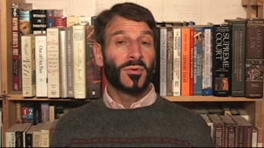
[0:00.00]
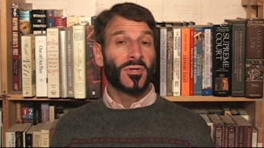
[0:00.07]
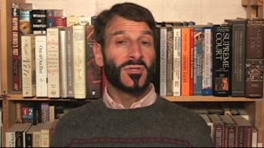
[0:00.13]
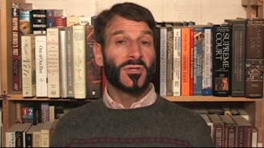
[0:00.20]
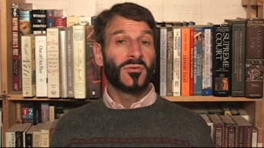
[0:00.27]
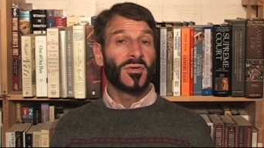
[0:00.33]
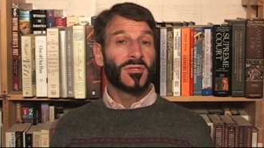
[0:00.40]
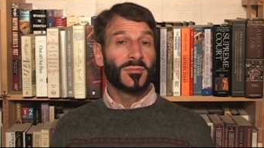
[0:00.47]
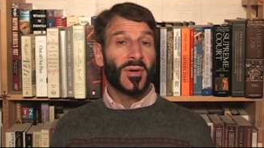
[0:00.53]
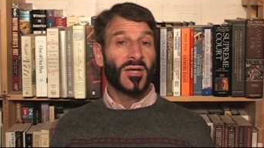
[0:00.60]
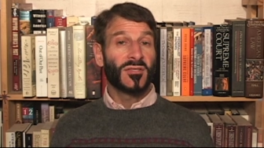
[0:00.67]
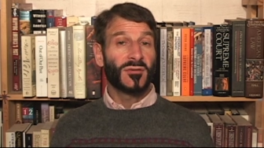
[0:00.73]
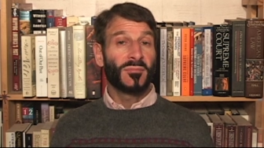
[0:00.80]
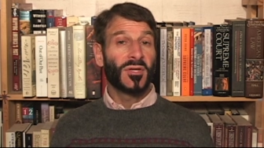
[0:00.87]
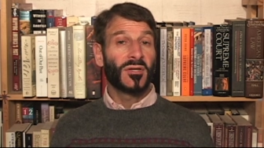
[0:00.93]
personal
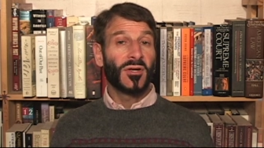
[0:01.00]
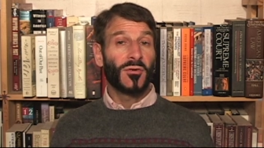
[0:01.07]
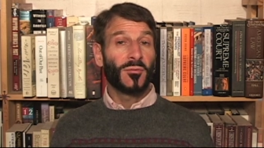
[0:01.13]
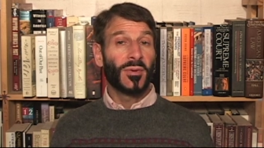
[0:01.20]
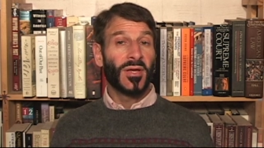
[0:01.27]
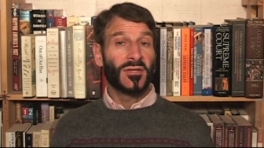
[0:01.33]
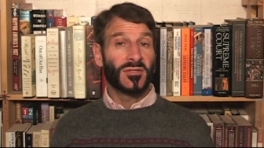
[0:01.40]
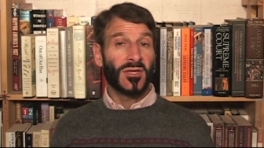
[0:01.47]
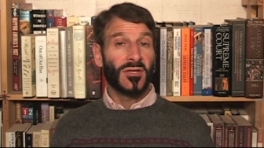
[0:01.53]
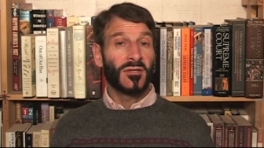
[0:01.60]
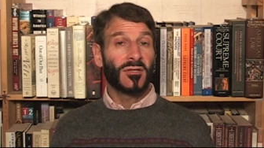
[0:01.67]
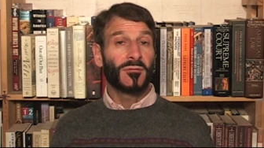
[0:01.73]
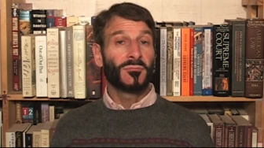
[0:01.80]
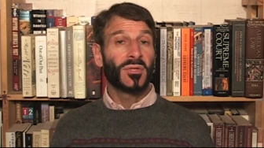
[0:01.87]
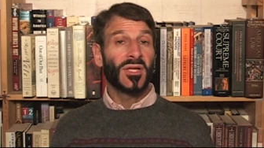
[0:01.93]
responsibility remains
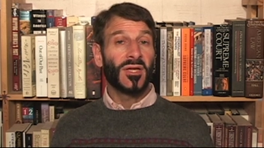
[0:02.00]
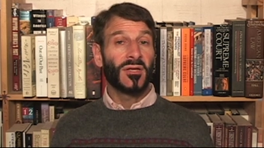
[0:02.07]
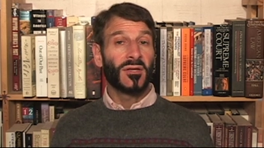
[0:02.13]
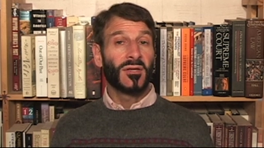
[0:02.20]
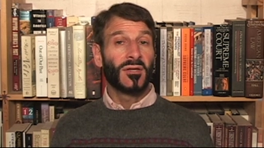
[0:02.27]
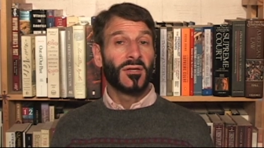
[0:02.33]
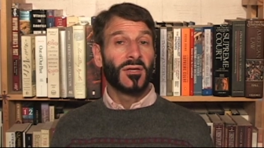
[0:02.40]
incomplete